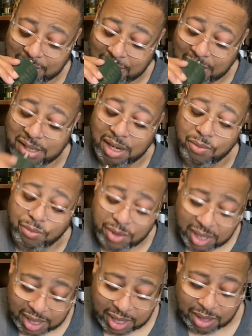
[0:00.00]
is a
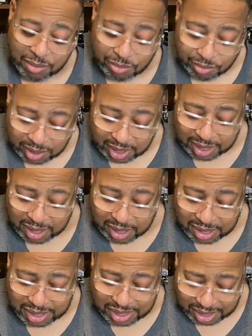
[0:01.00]
really, really
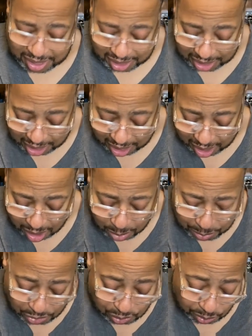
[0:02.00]
good scent. And I
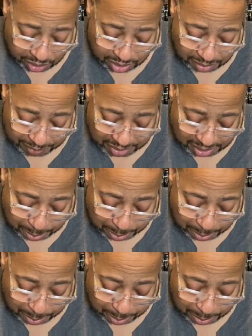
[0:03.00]
almost wonder if it's a